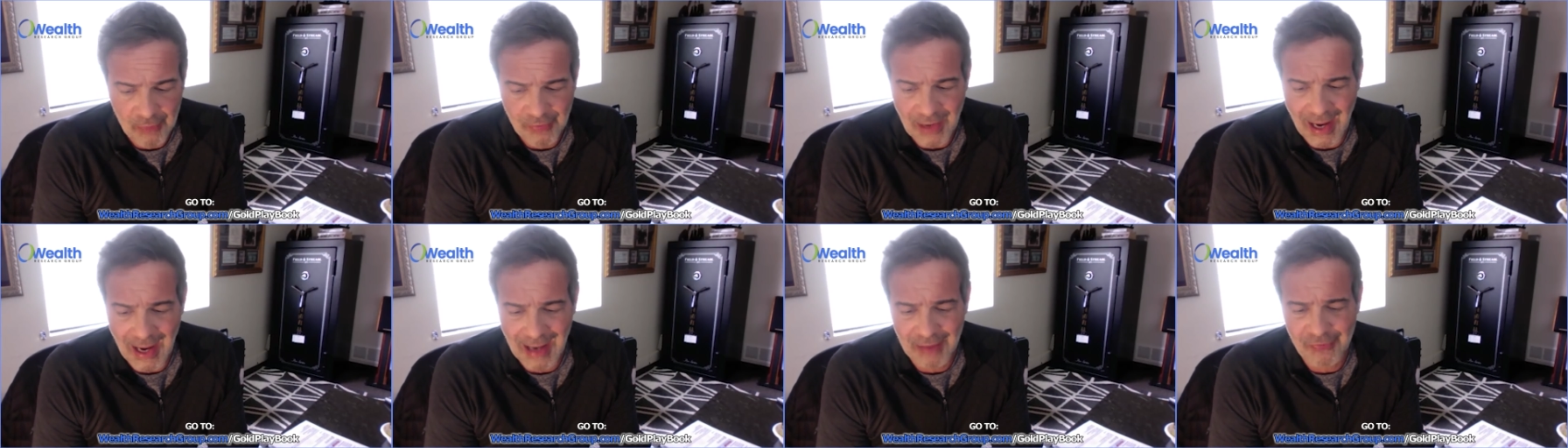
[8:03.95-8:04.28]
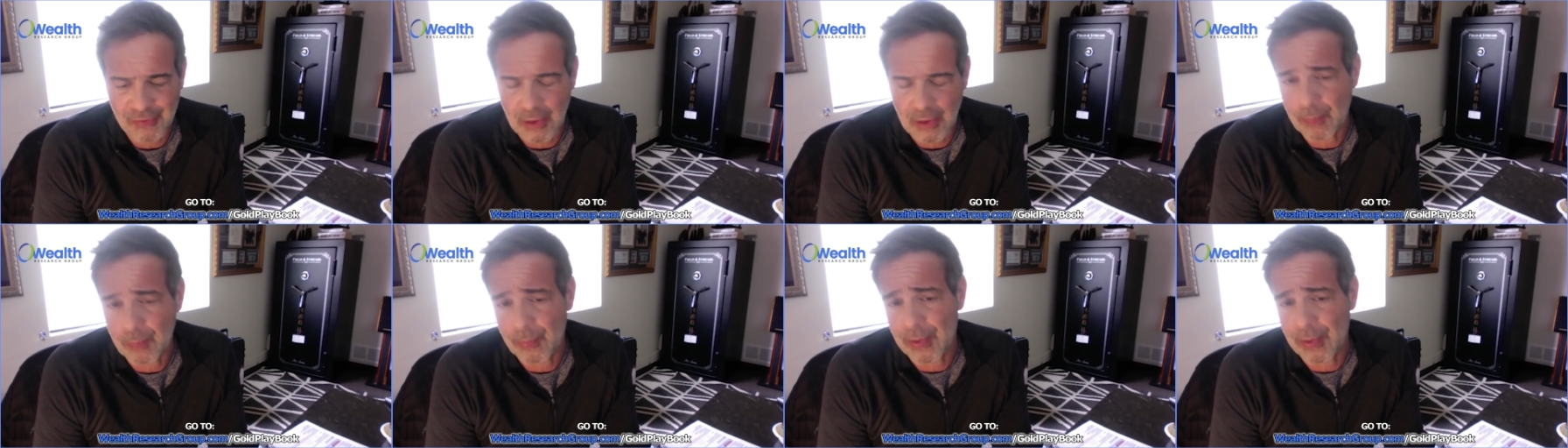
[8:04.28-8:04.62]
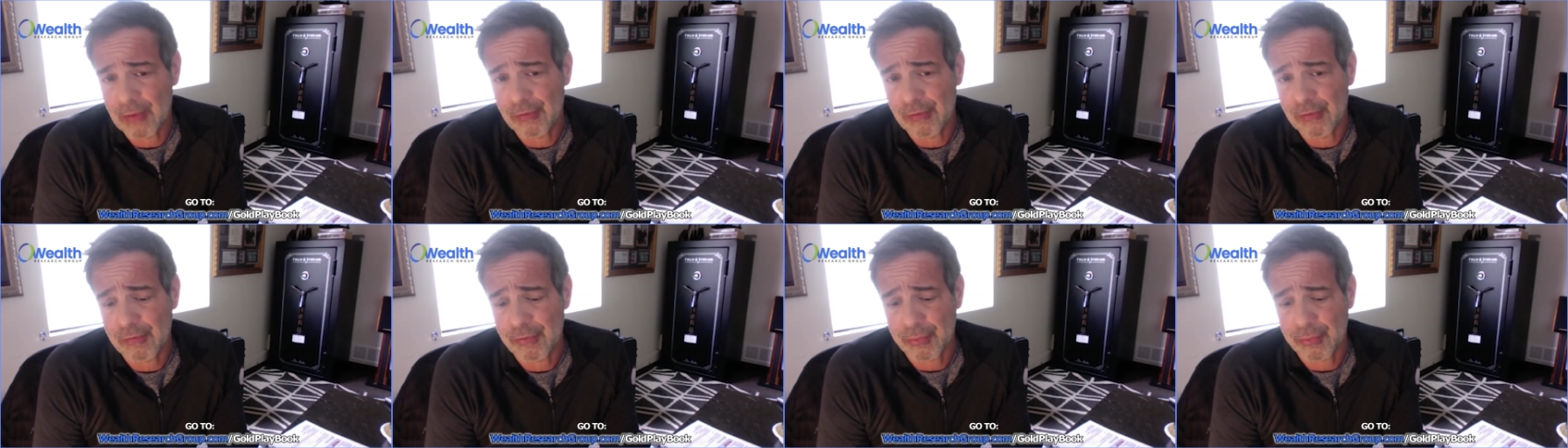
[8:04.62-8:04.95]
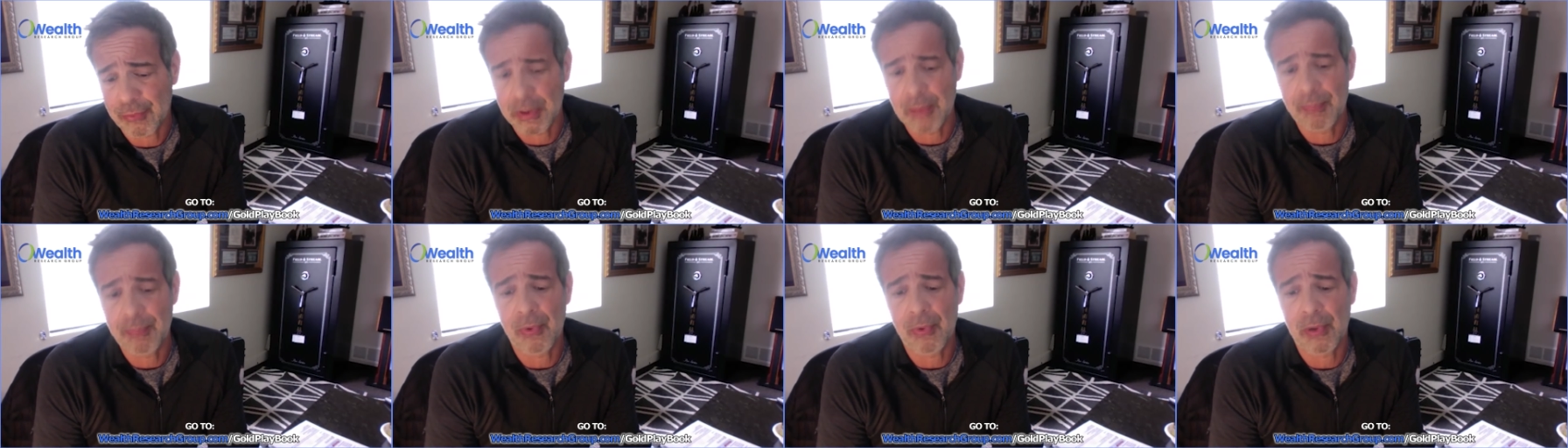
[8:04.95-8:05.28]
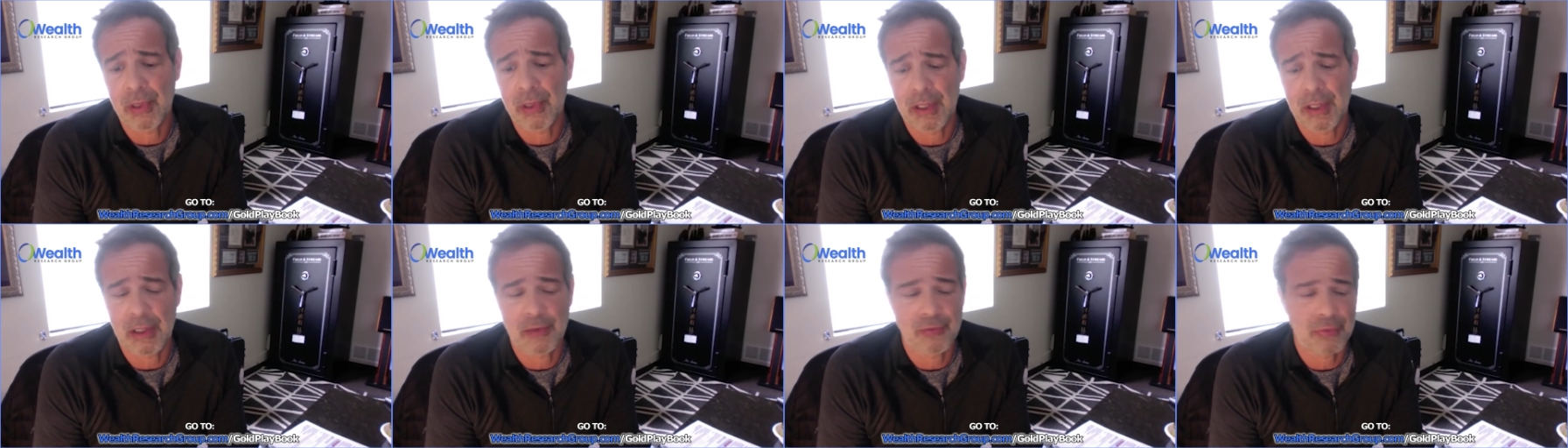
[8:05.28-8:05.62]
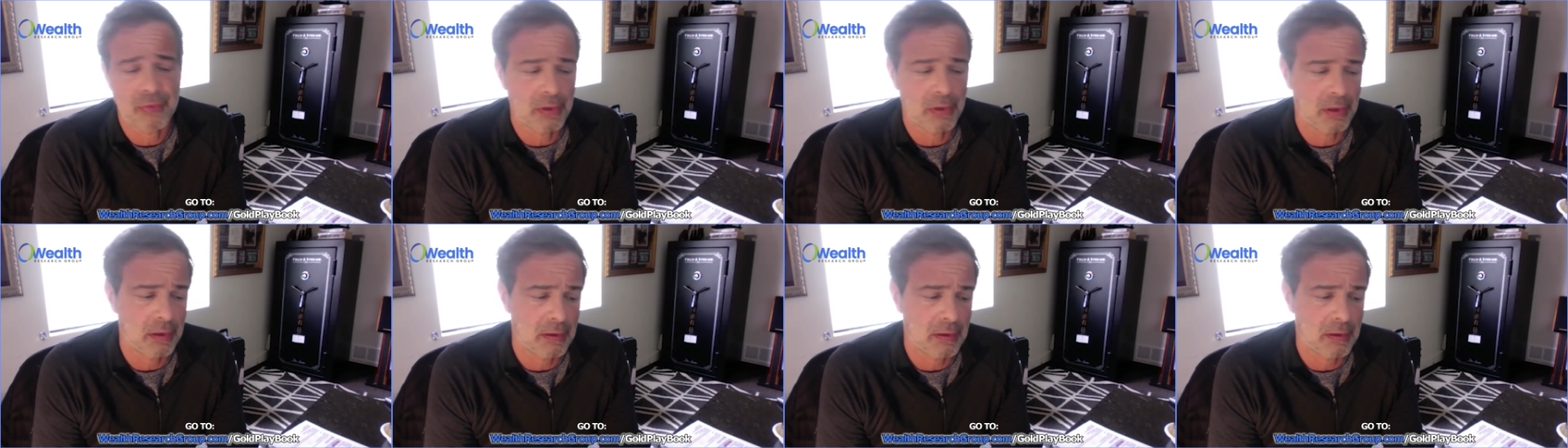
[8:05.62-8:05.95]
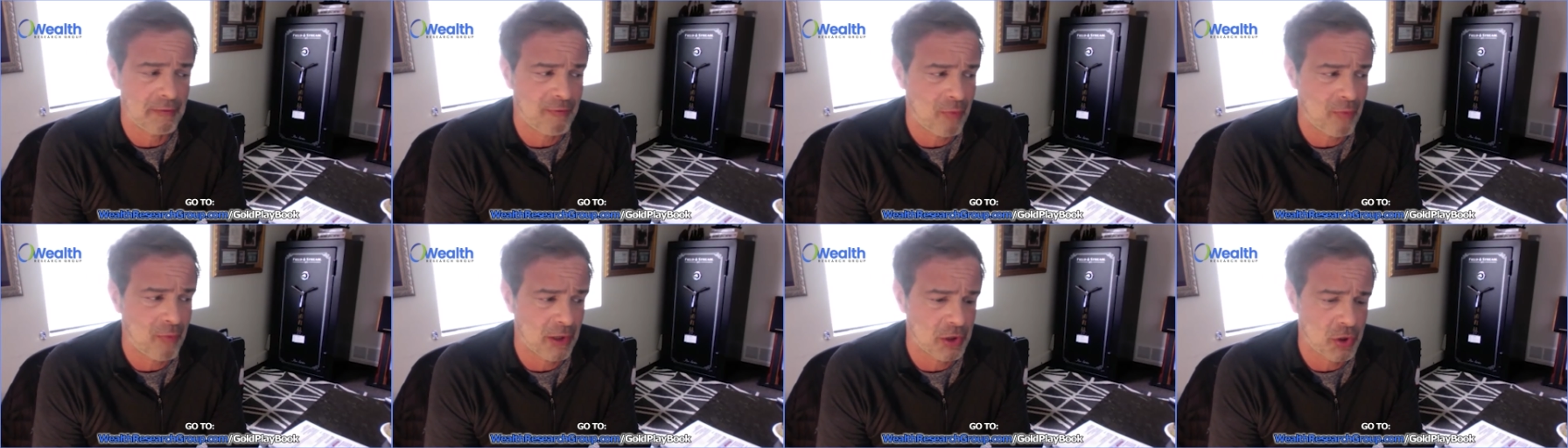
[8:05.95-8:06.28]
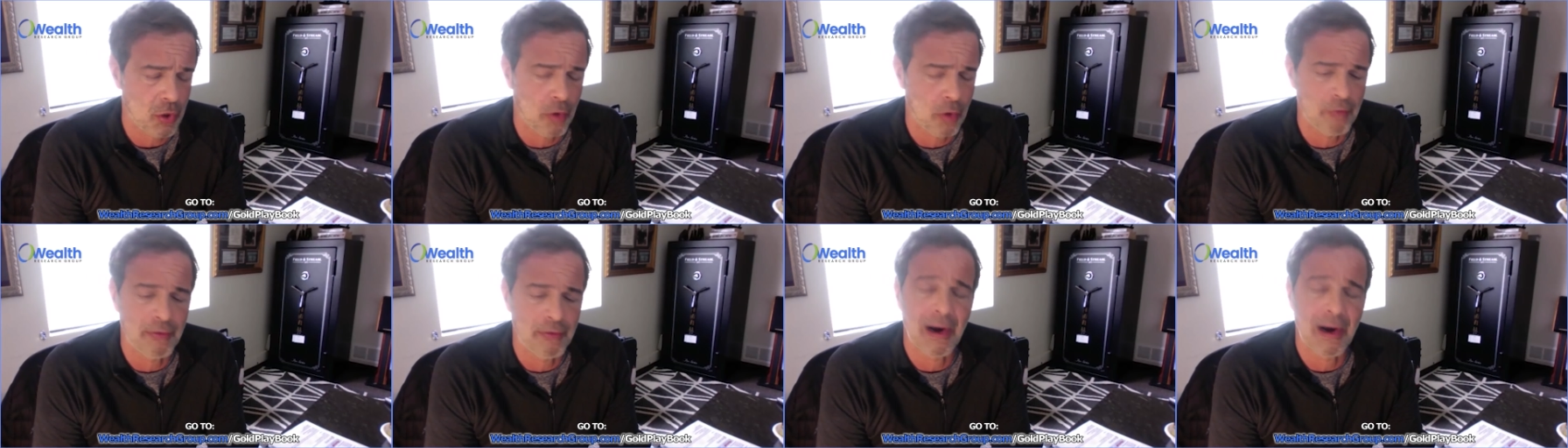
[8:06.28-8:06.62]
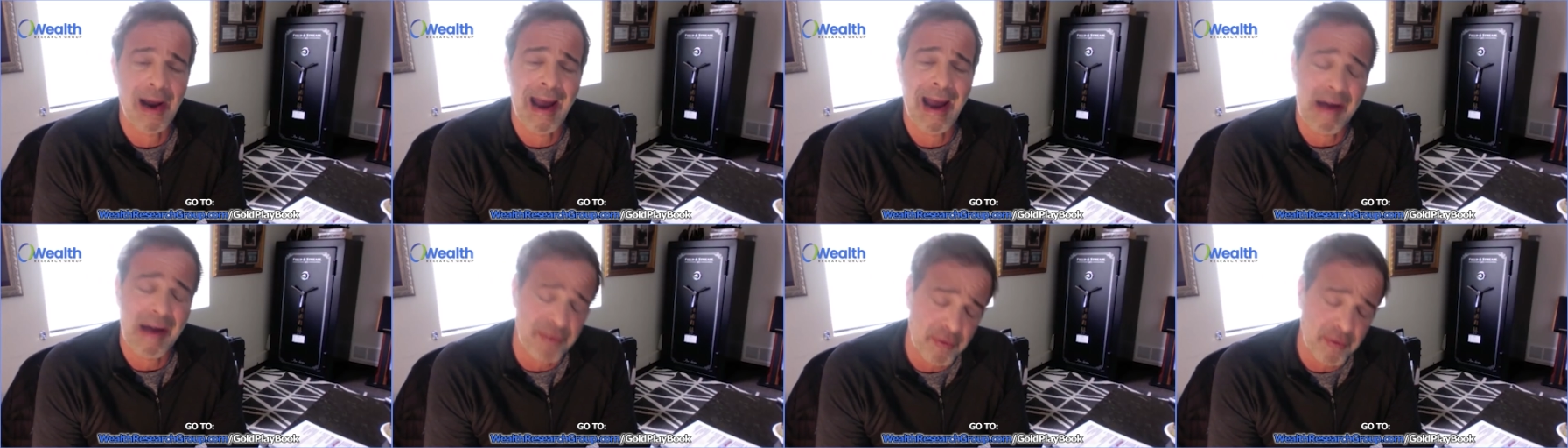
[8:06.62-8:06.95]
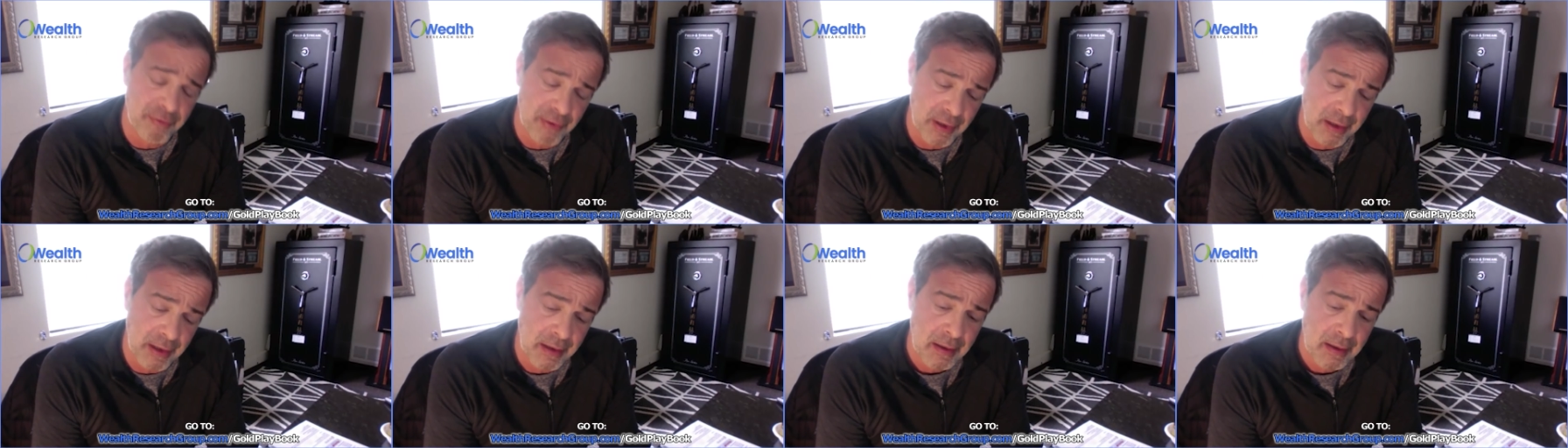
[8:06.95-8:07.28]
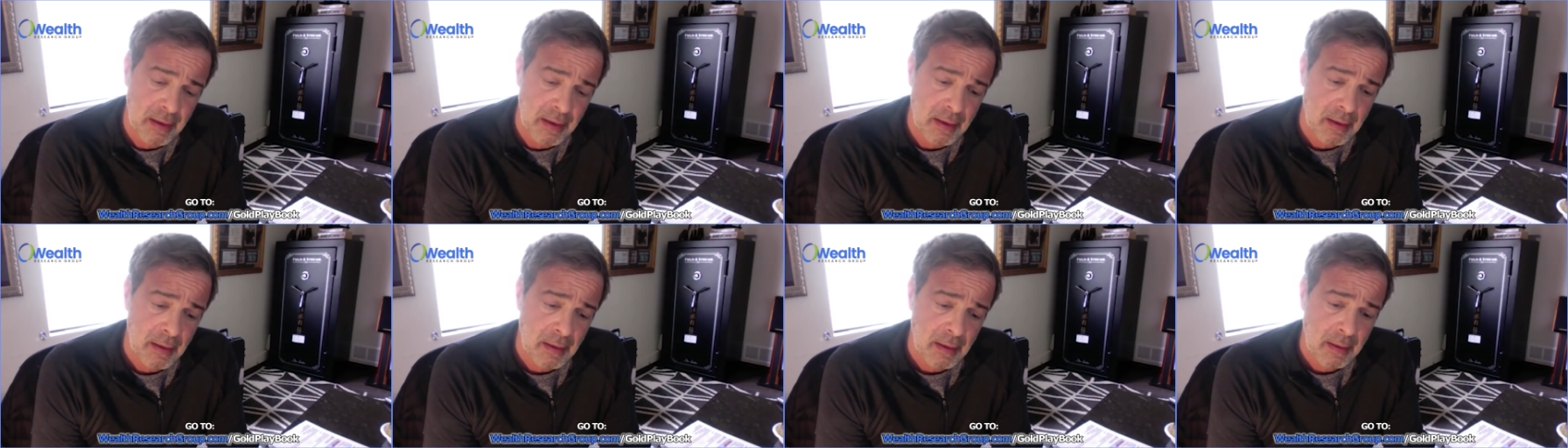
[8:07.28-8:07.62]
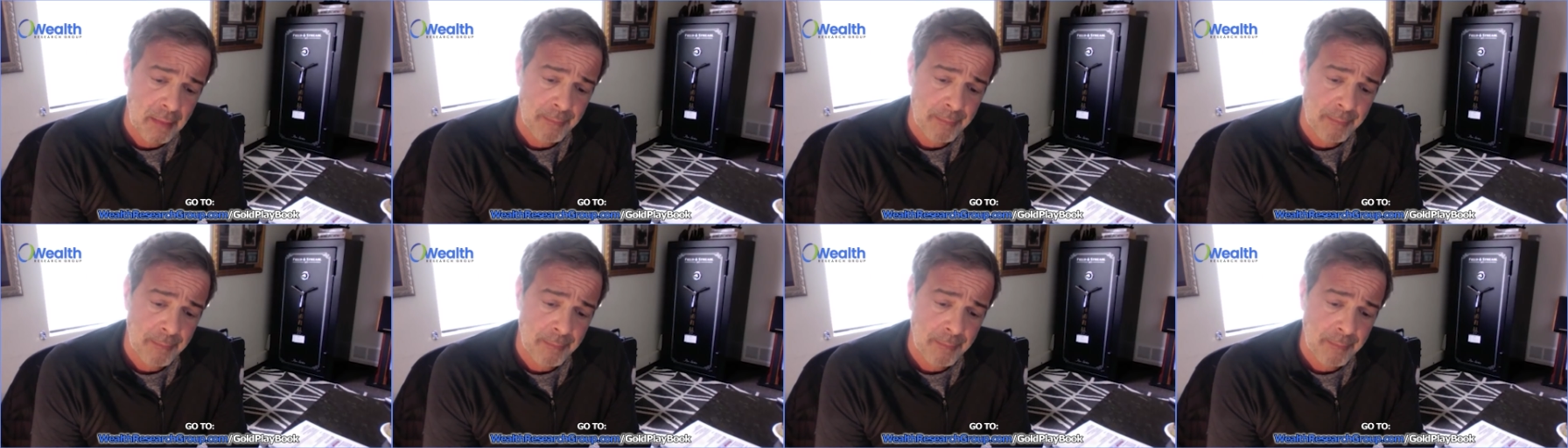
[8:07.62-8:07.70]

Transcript: has asset base of $3.8 trillion, of which over half of it